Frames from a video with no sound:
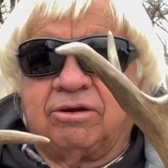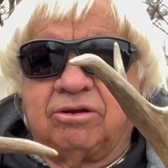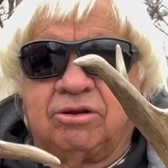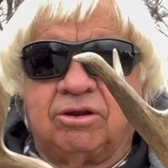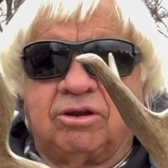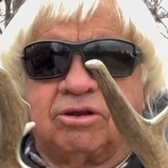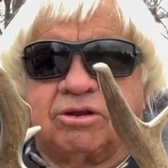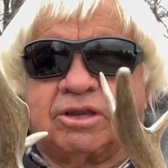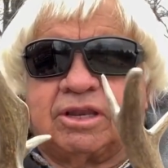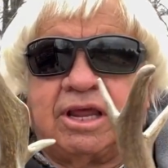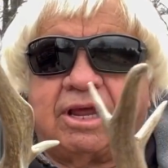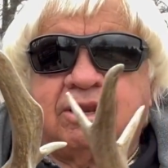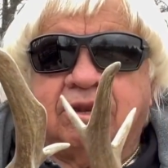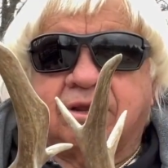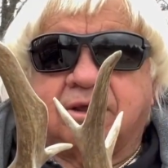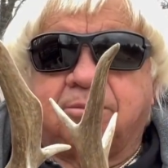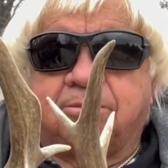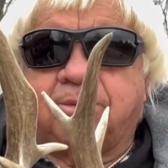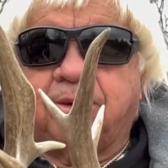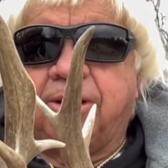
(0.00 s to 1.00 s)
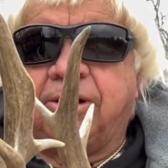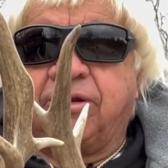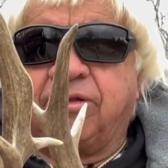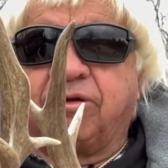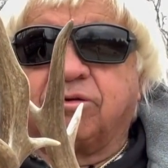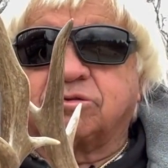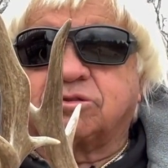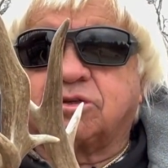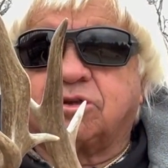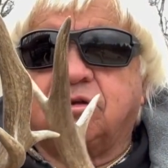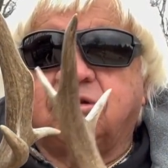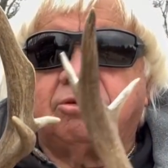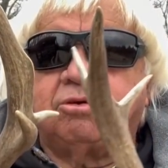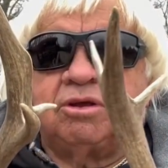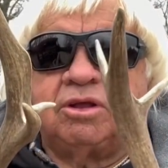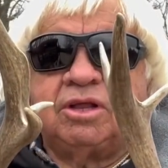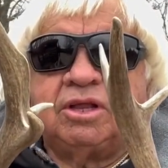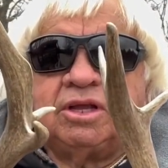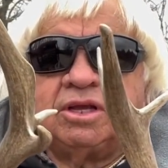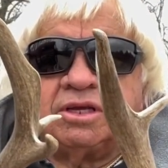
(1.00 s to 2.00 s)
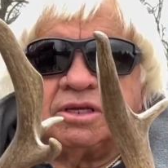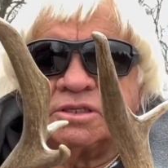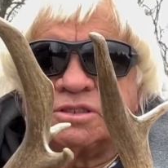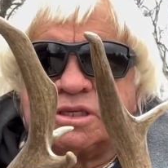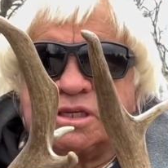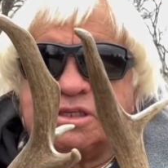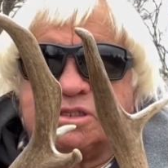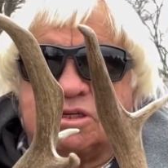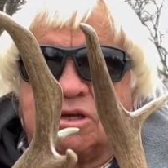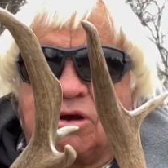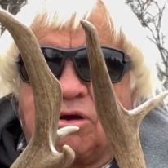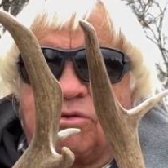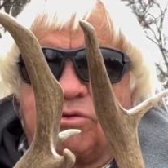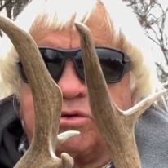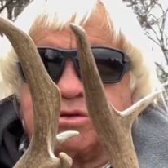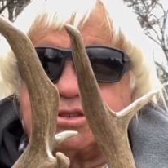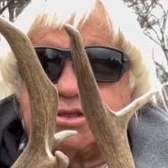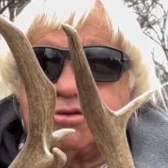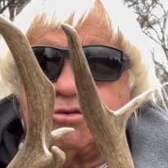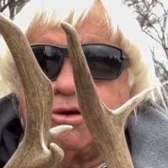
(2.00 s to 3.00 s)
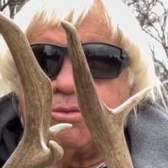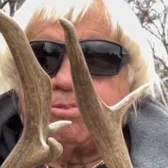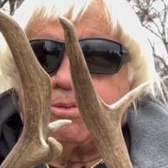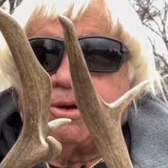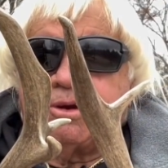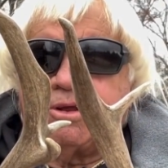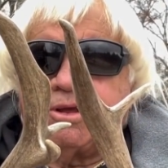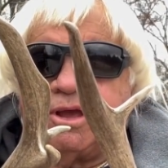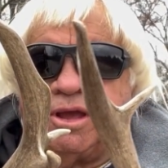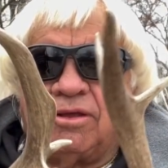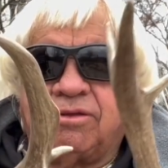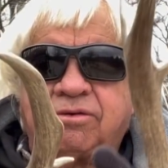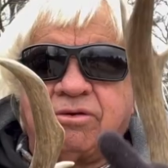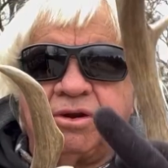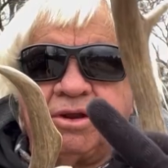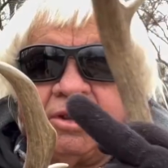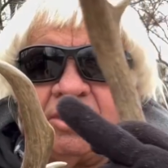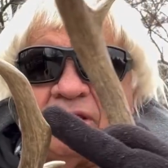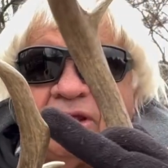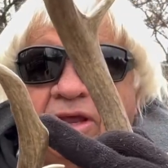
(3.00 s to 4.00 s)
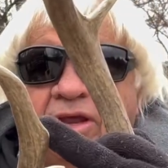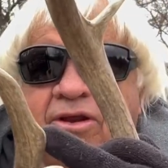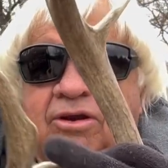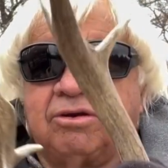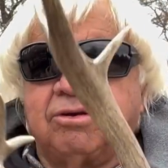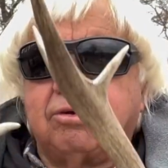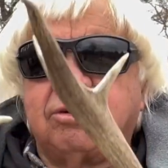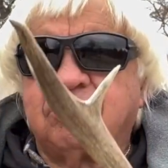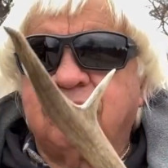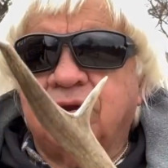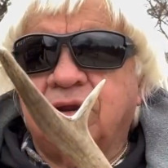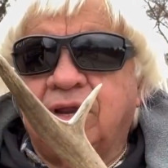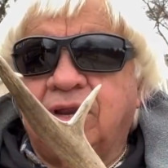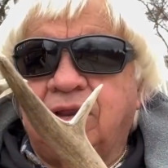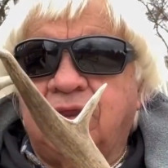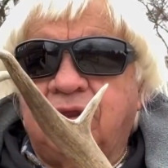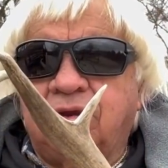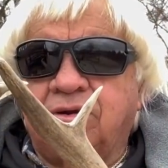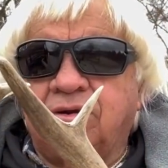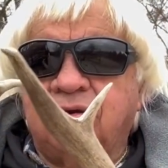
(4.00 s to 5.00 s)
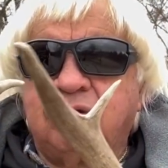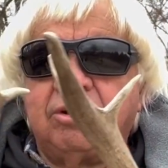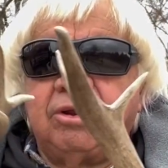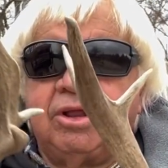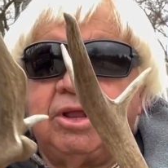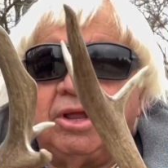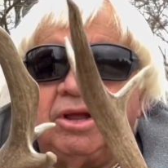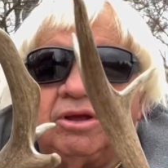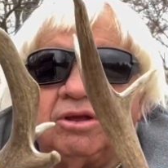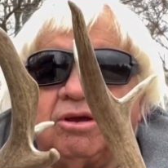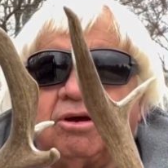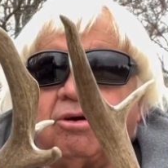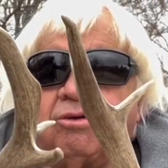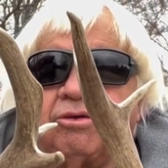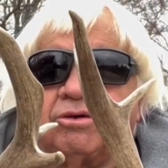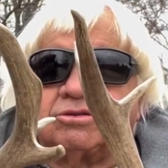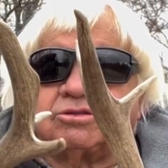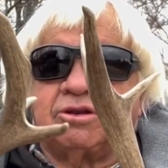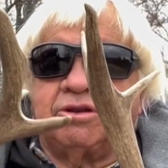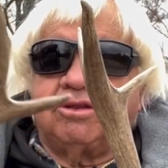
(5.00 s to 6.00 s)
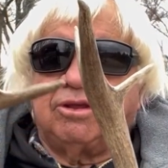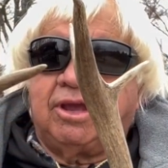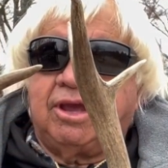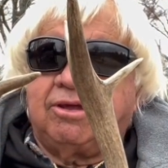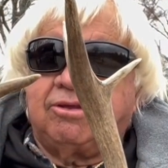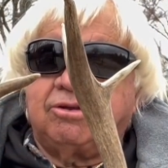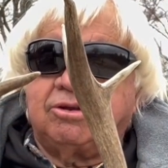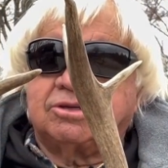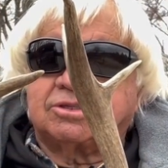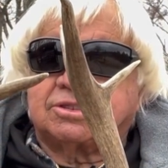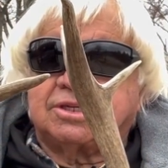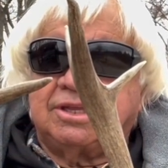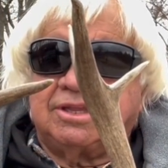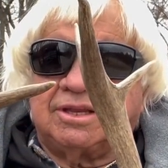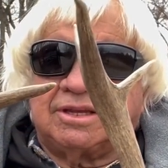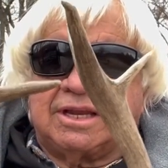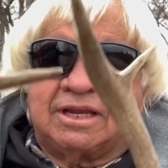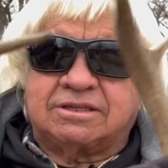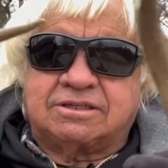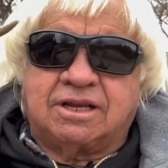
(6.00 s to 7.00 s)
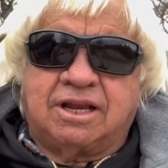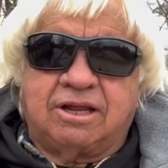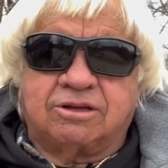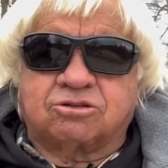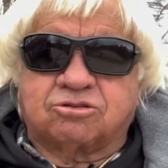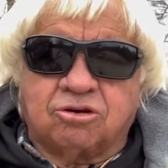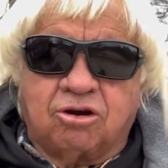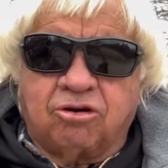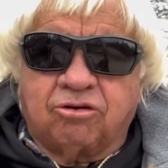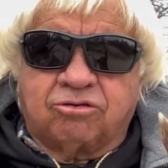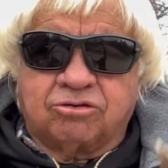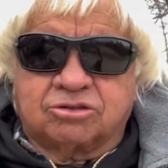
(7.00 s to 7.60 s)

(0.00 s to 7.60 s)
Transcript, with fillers: You look at that and comparing to those two, you see as you hold those two up there together, here and here, you hold those two together, you see that that's a lot stronger.